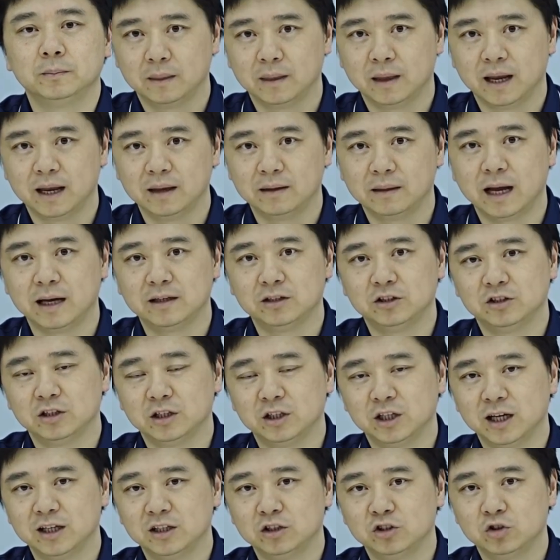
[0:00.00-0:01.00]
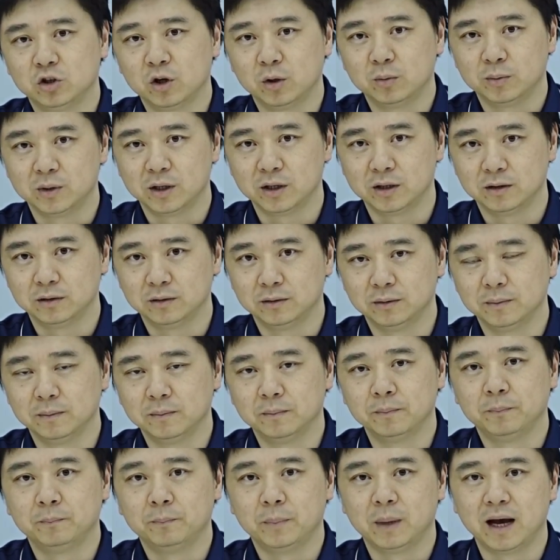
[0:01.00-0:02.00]
And that's today's topic.
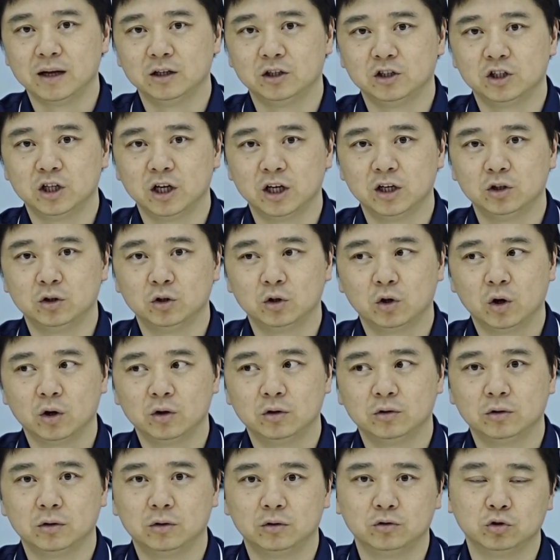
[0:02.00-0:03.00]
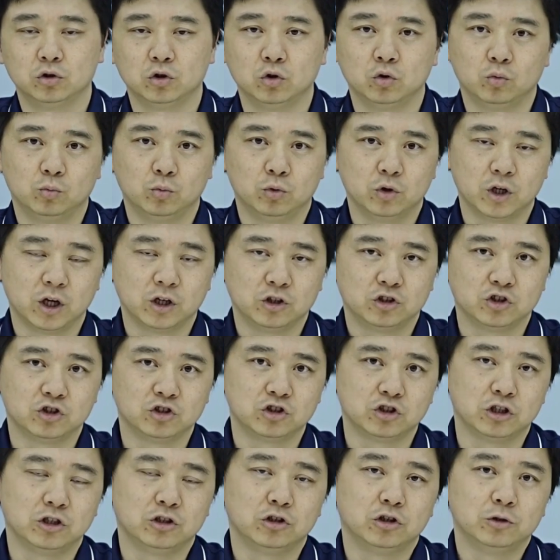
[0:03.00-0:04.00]
Match shade cloth to your production
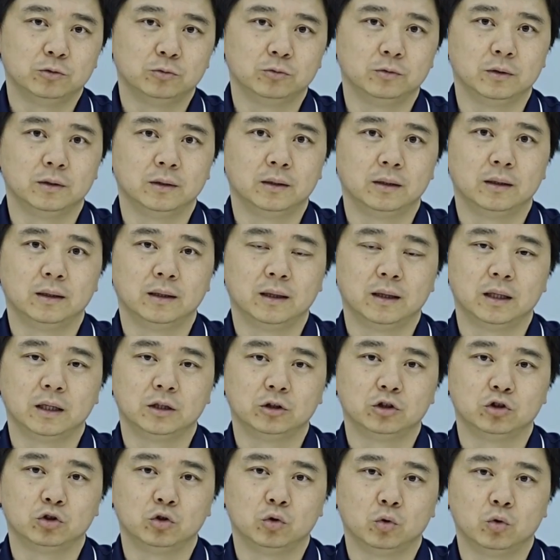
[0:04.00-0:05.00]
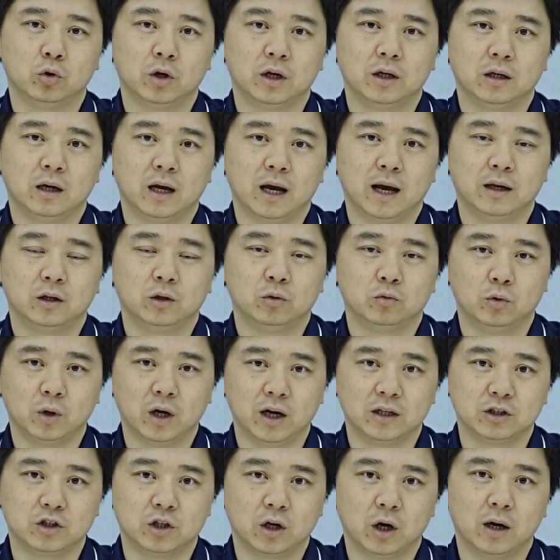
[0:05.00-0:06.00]
system. Install it at the
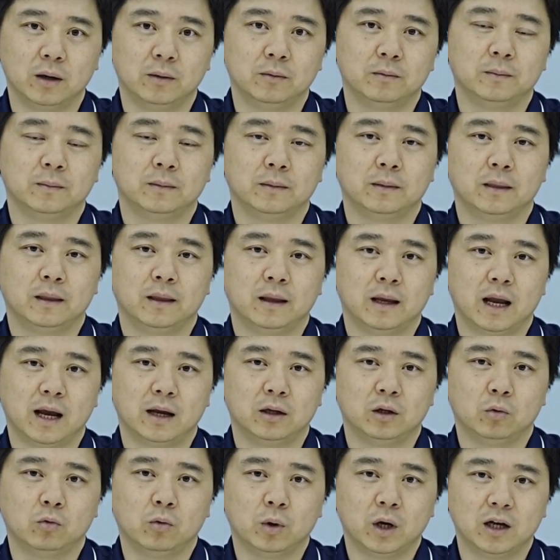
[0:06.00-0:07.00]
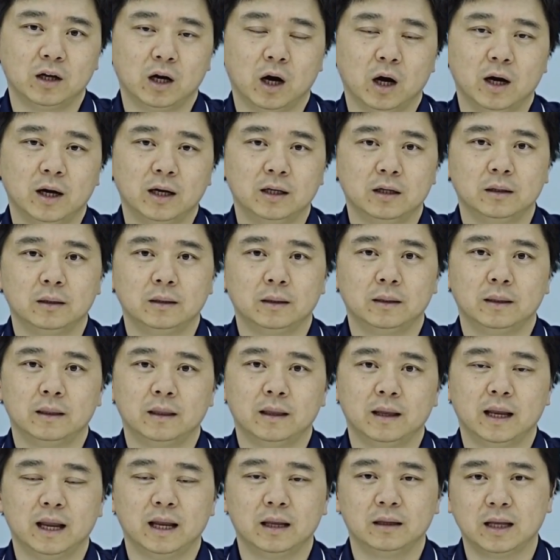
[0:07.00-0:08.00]
right time, at the right height,
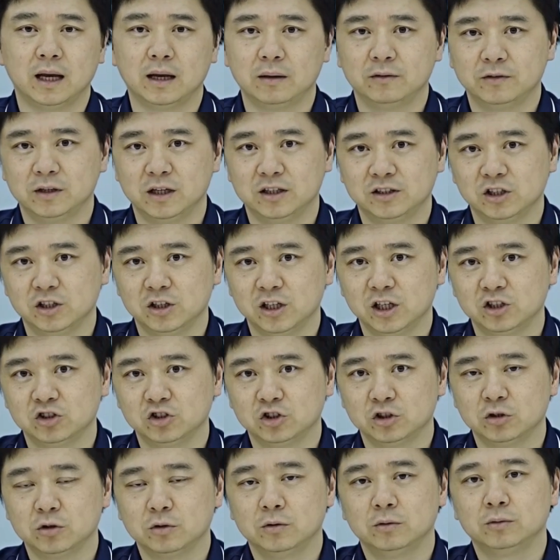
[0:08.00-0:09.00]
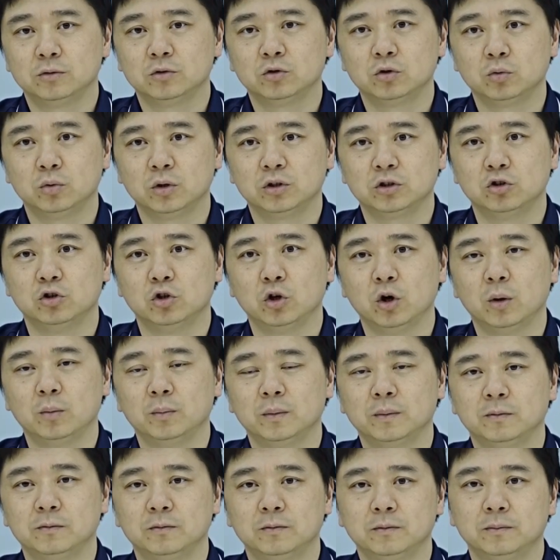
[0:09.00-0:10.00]
and let ventilation do its job.
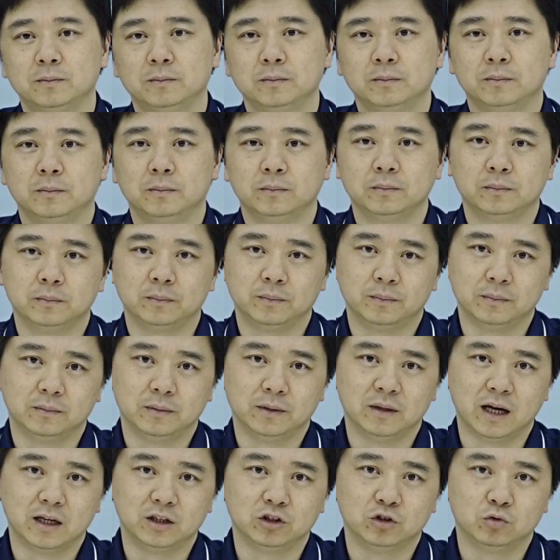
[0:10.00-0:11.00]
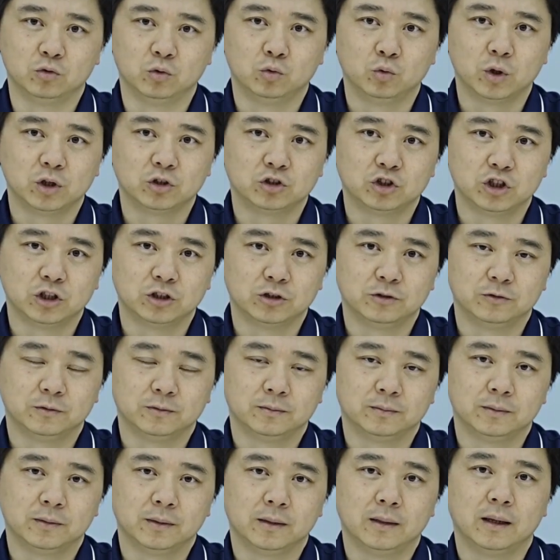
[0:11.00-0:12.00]
Thanks for watching,
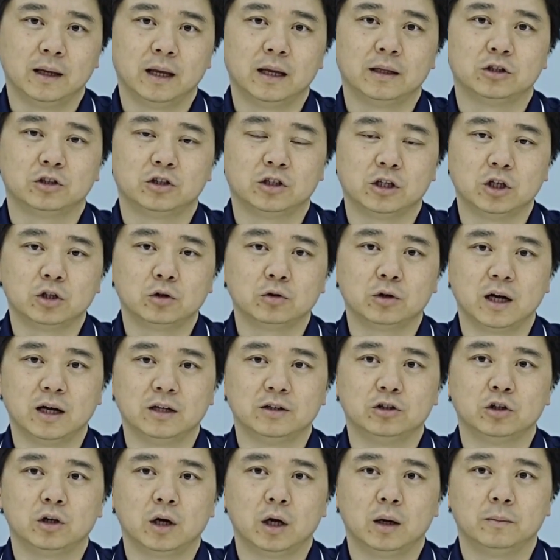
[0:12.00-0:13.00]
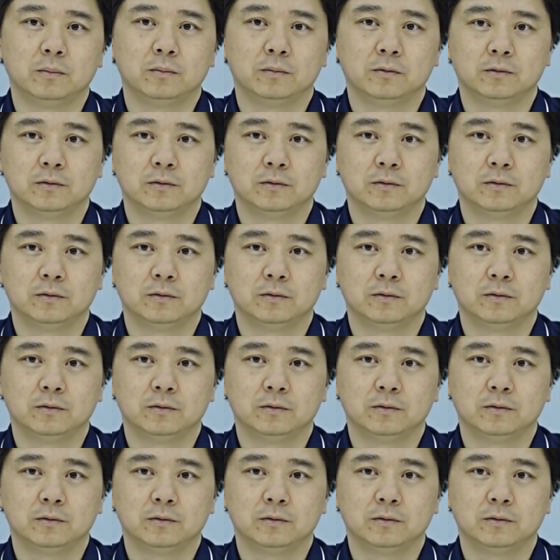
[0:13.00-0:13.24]
and see you next time.